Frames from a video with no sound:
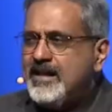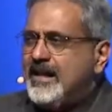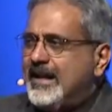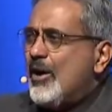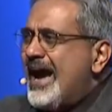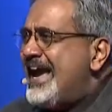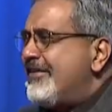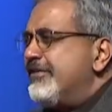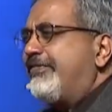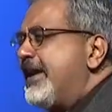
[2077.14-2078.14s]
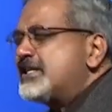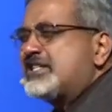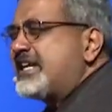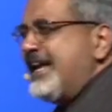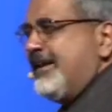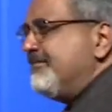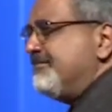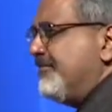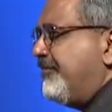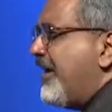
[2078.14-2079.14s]
Now, I have a thick skin.
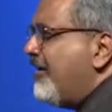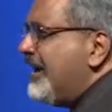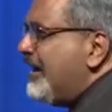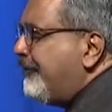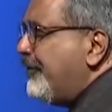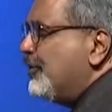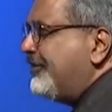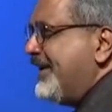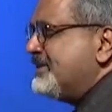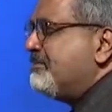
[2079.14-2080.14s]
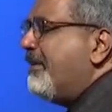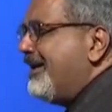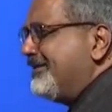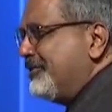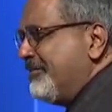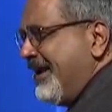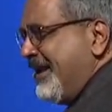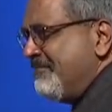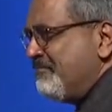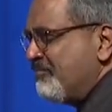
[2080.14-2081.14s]
Very few things bother me.
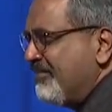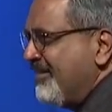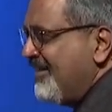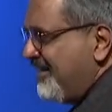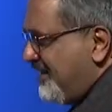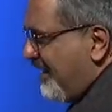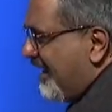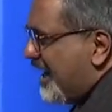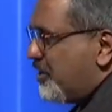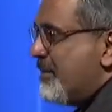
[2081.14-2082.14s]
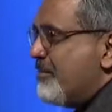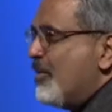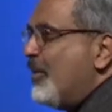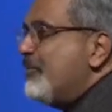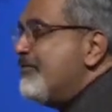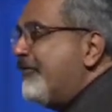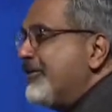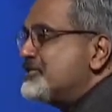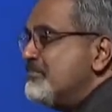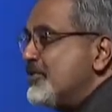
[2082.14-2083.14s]
I remember when we
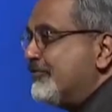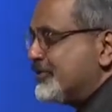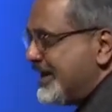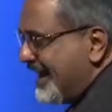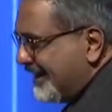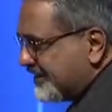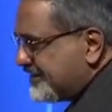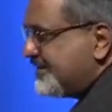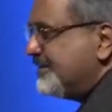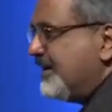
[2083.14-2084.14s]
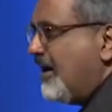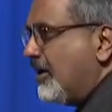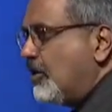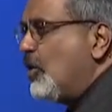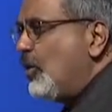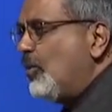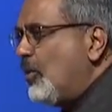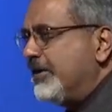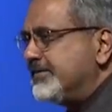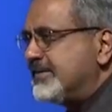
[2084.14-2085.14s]
first moved to Dallas, our goal
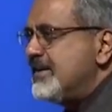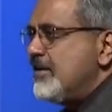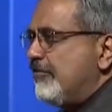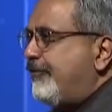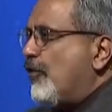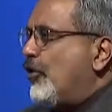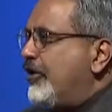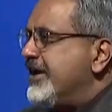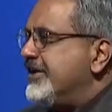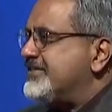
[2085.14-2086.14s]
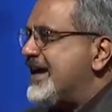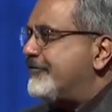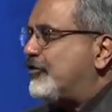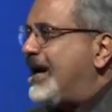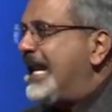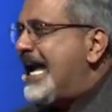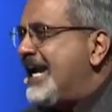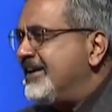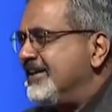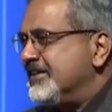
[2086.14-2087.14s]
was 4 years after I
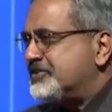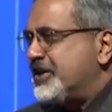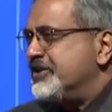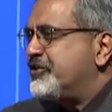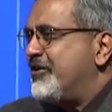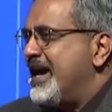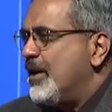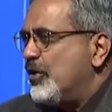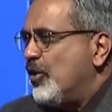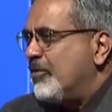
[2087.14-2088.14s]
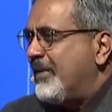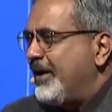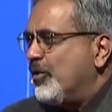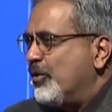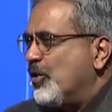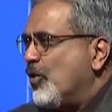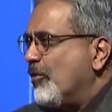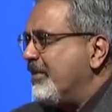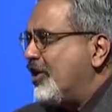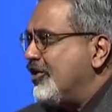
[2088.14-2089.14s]
landed in this country, I would own my own home
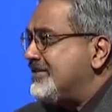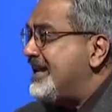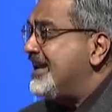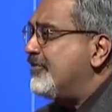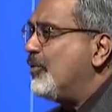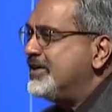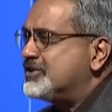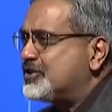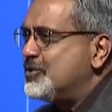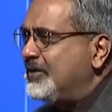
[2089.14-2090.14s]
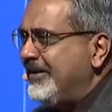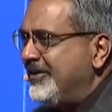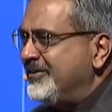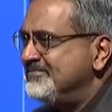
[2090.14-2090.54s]
because I never went to school here.